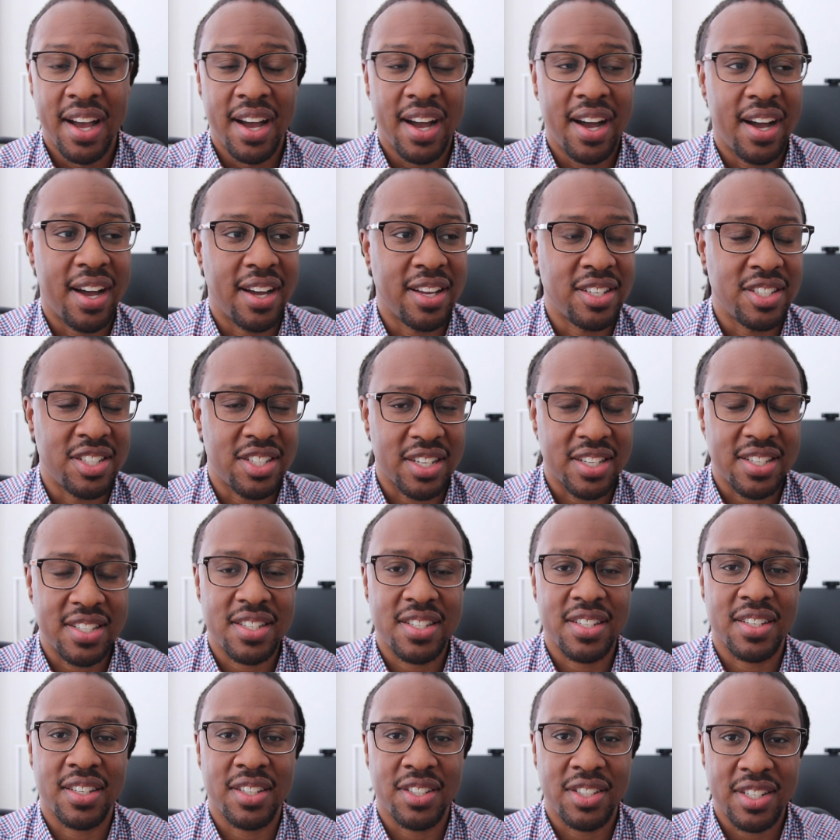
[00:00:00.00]

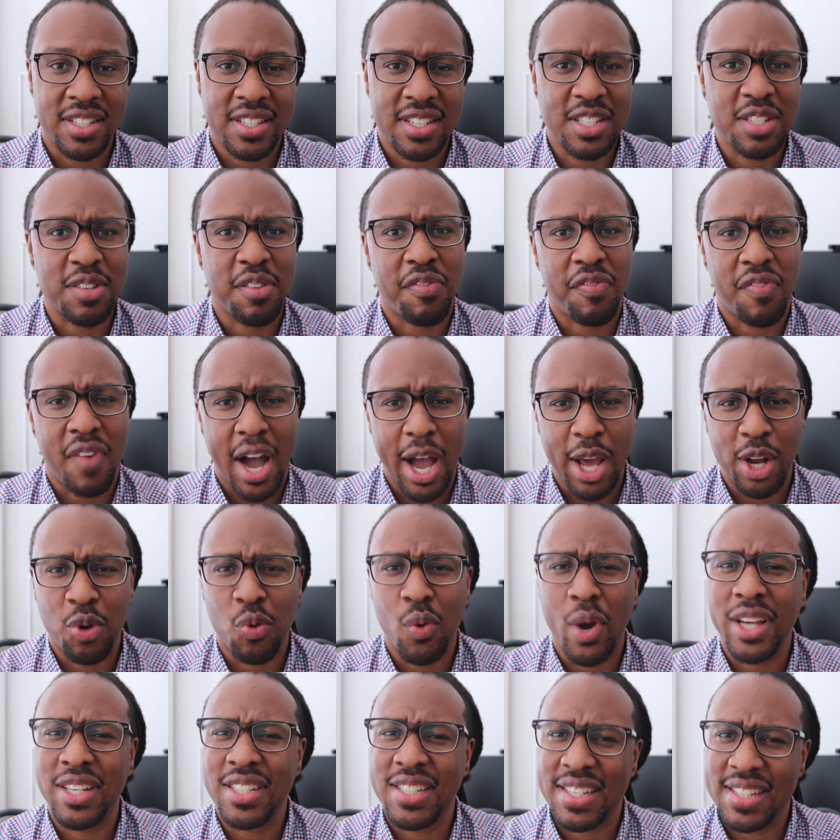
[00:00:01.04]
Just as a final
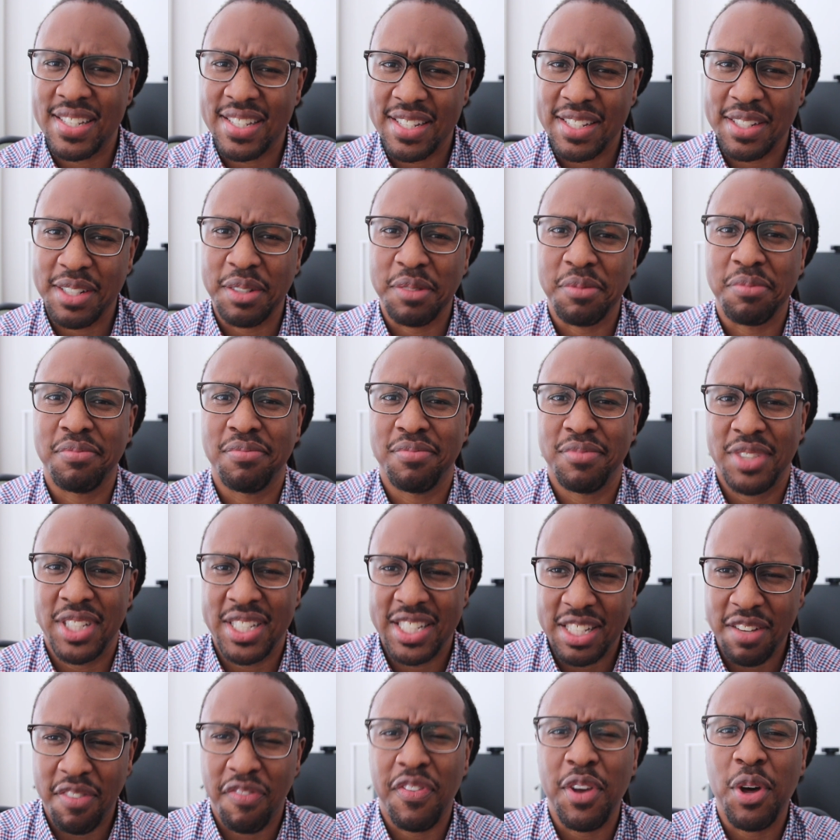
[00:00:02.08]
way, just to
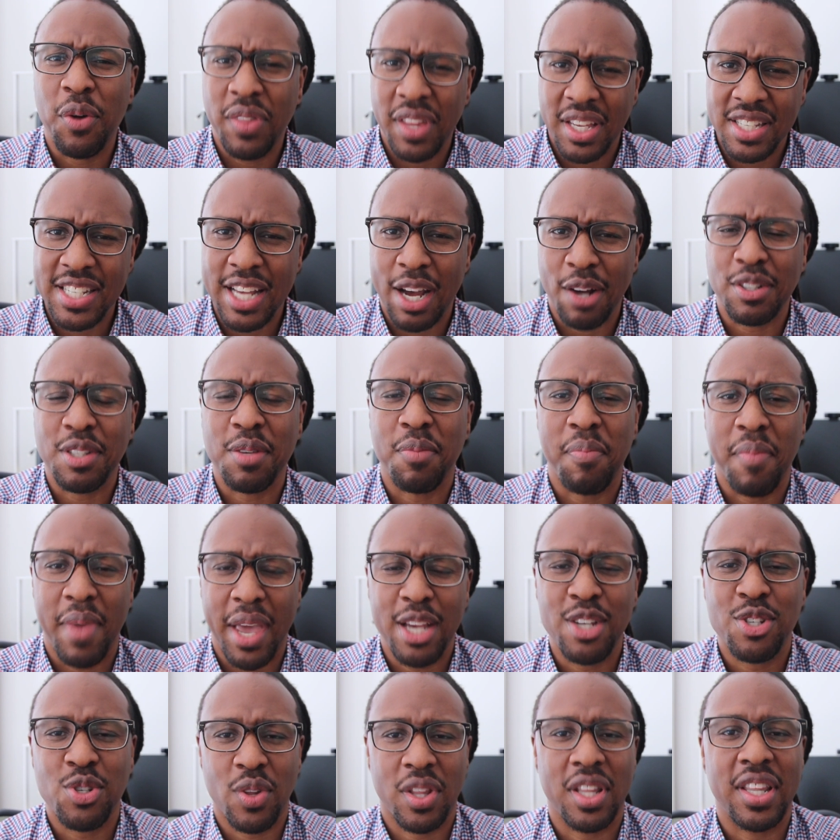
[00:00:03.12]
fill things out to
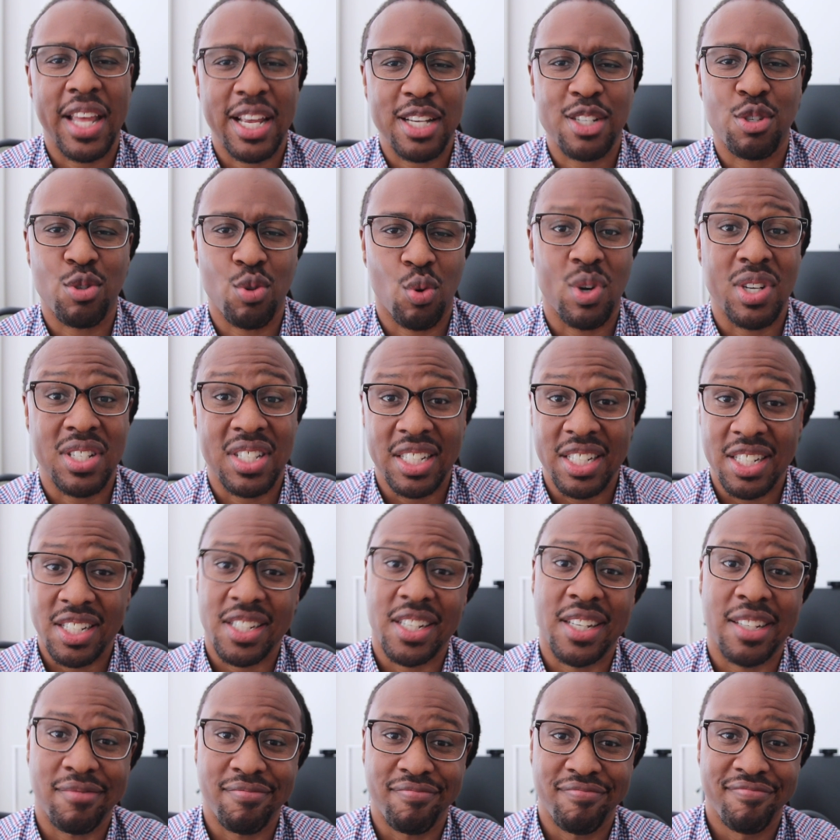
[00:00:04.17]
make sure that store is
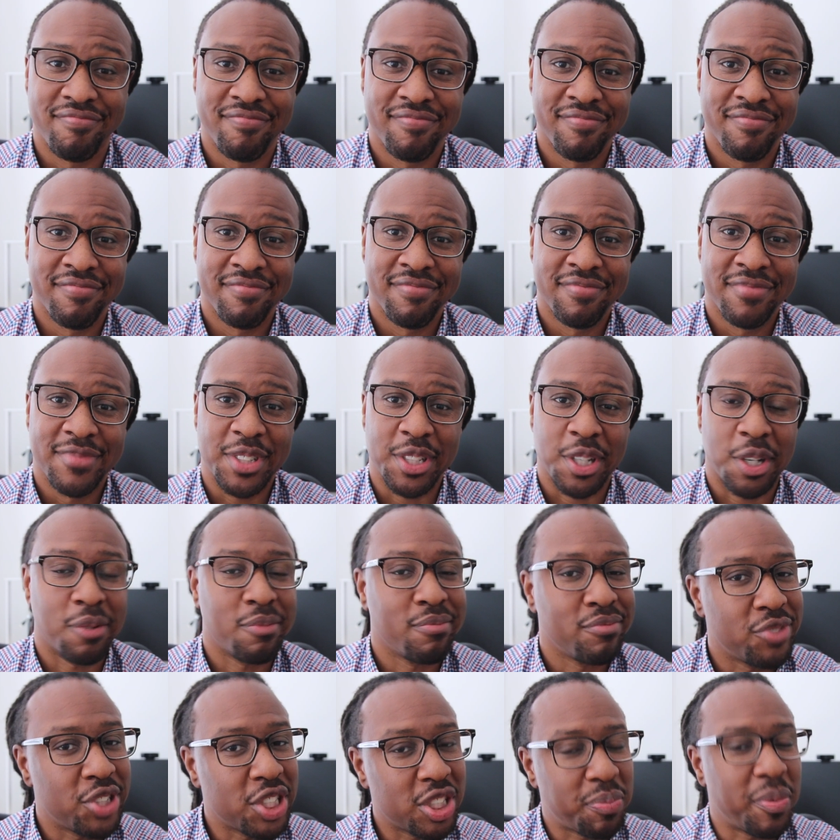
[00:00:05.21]
legit. So
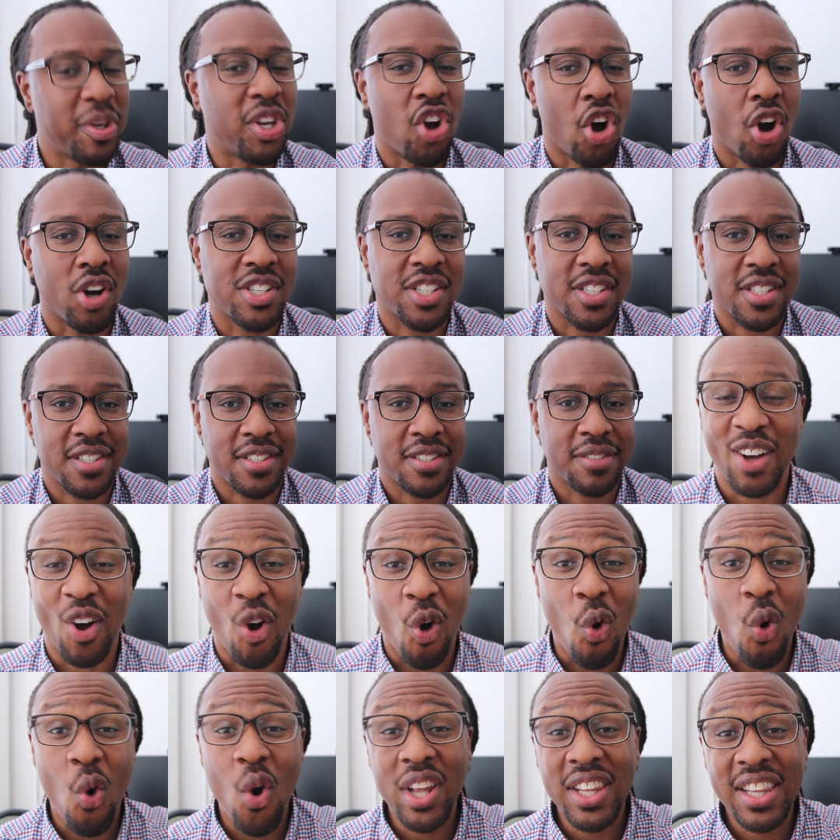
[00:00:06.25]
just be cautious.
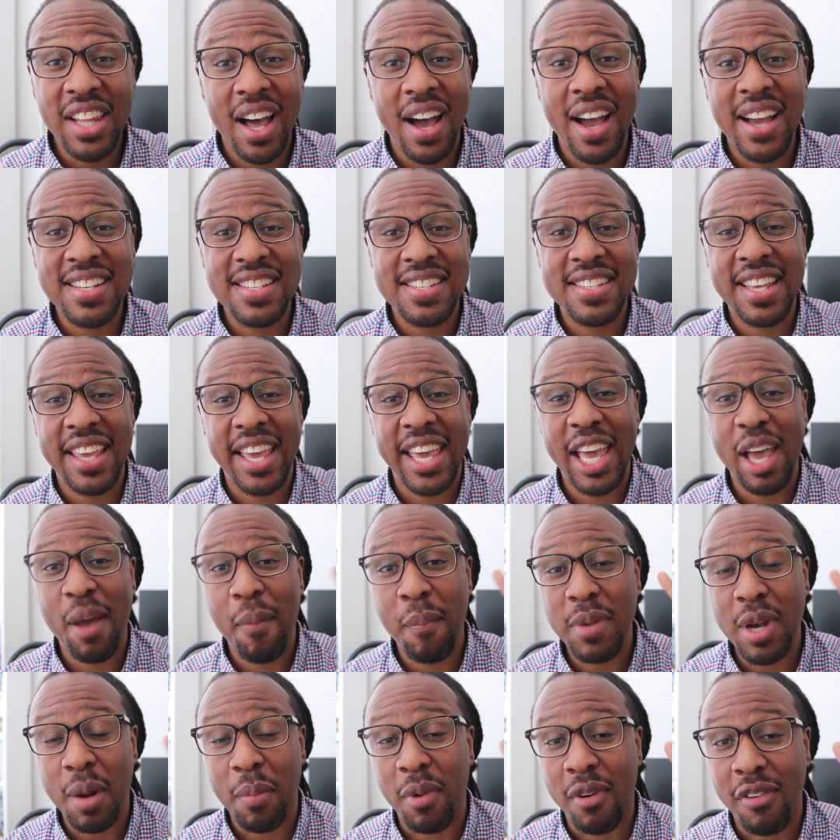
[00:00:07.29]
Online
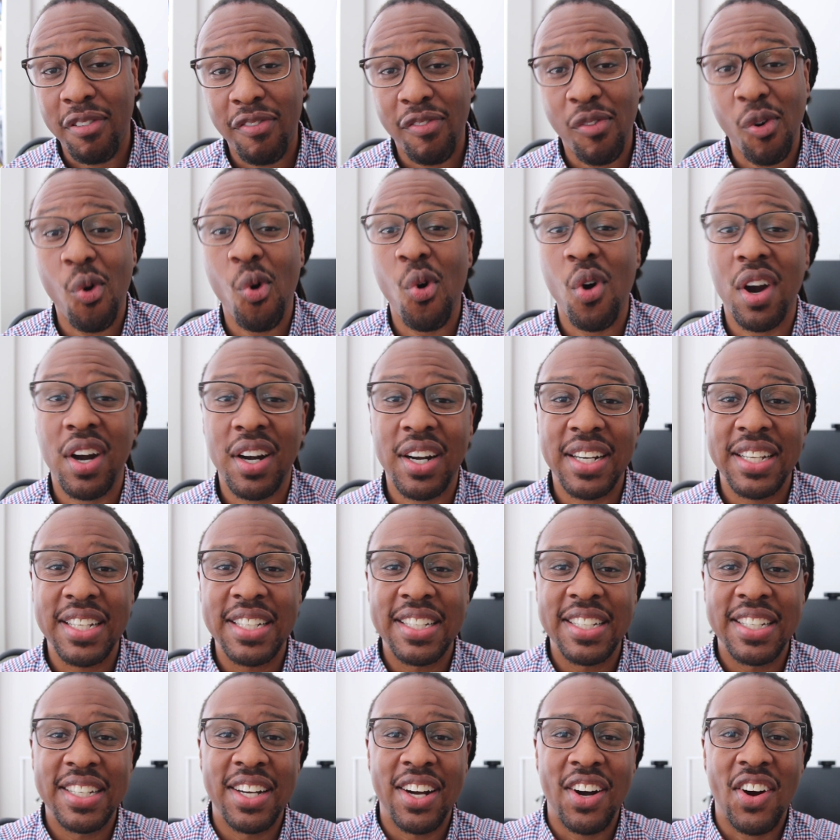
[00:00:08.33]
scam number 4
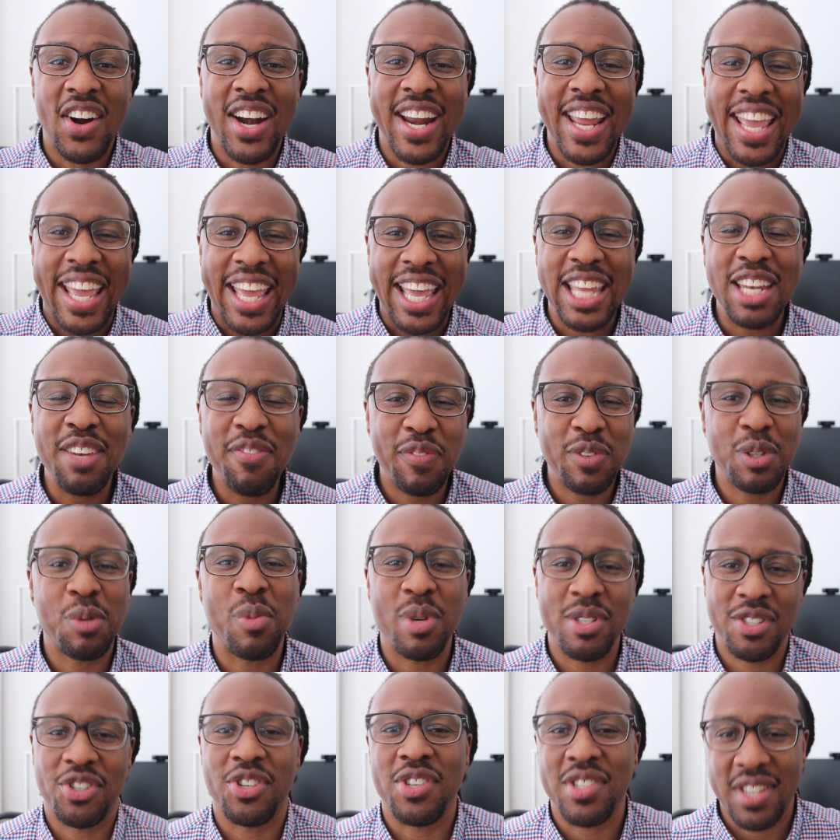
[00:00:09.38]
are
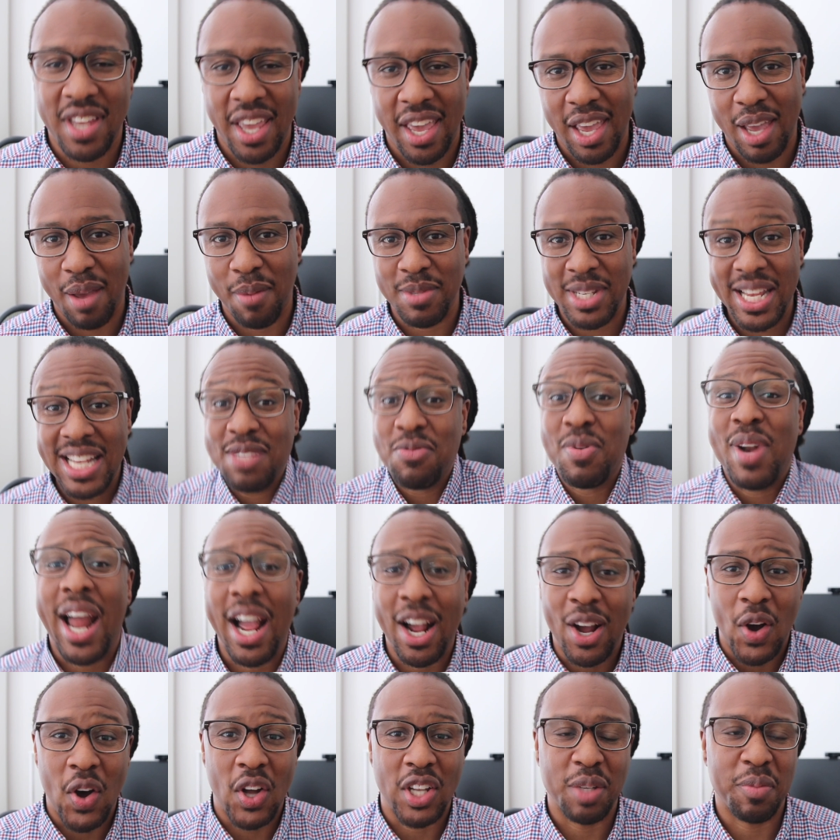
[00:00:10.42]
influencer scams. That's what I
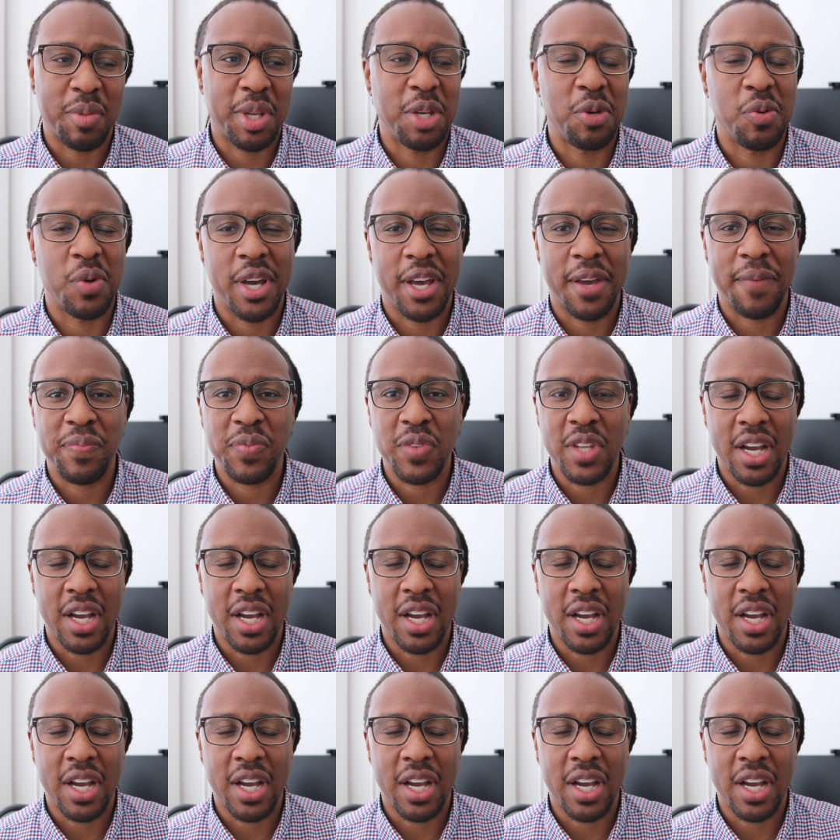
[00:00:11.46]
call them anyway.